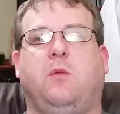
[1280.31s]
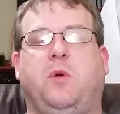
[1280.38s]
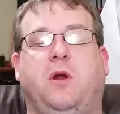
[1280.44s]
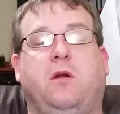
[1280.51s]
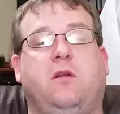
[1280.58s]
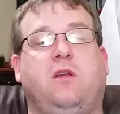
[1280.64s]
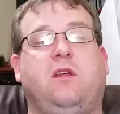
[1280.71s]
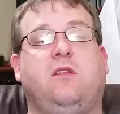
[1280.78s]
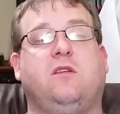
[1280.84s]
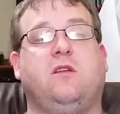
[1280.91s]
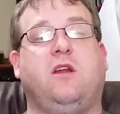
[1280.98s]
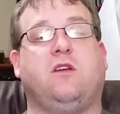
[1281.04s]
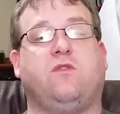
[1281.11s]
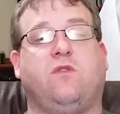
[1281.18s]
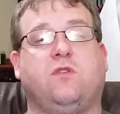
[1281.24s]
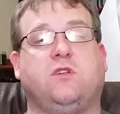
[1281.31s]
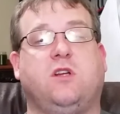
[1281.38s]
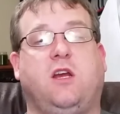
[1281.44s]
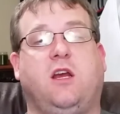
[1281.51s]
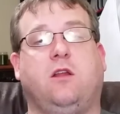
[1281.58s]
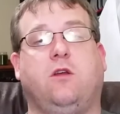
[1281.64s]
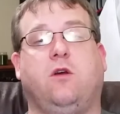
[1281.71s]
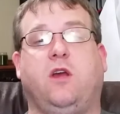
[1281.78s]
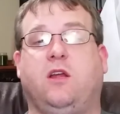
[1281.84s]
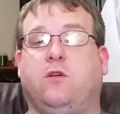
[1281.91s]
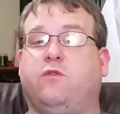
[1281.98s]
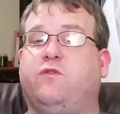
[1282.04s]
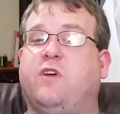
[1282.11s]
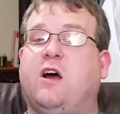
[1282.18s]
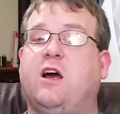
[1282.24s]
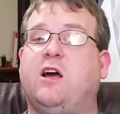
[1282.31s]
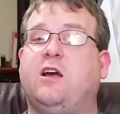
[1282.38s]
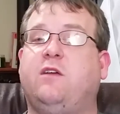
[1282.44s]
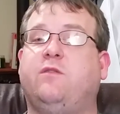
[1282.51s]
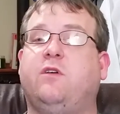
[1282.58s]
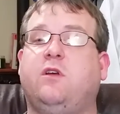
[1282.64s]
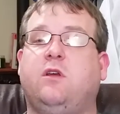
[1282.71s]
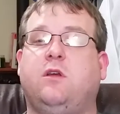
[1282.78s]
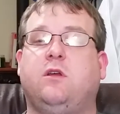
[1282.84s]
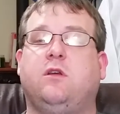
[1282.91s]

apparently the next version of Halo, Halo 5,